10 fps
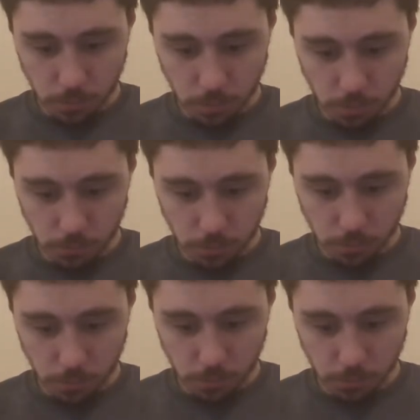I'm gonna die.
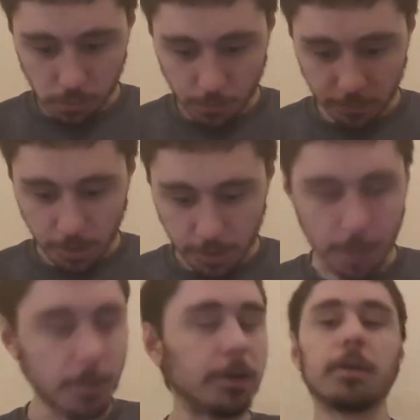Yeah, I died. Okay, sorry.
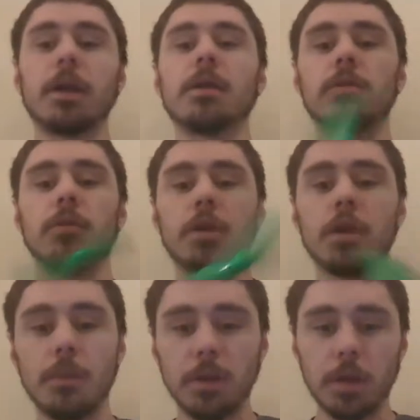I'm playing Zelda 2.
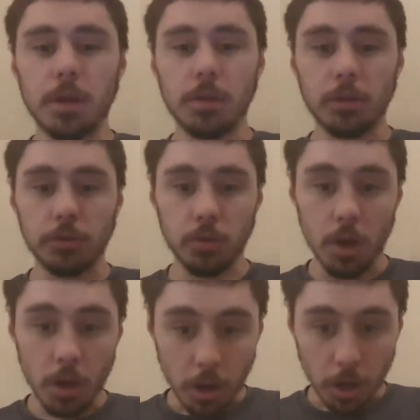All Nintendo's
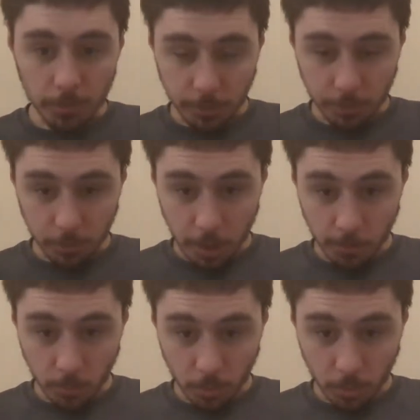games are
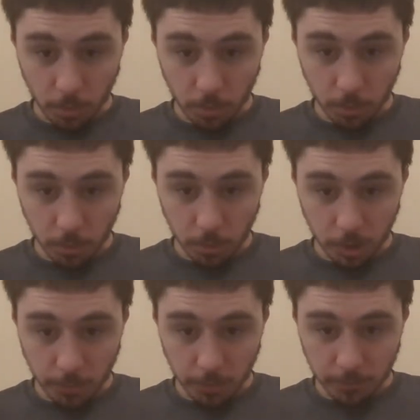expensive.
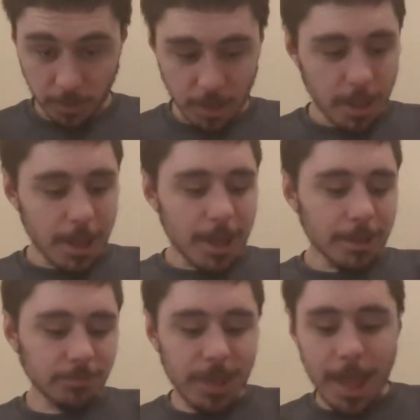Yeah, but like
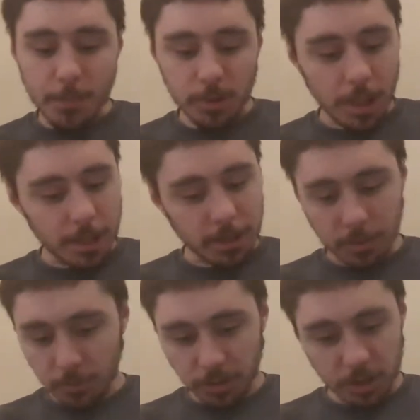$60, not bad.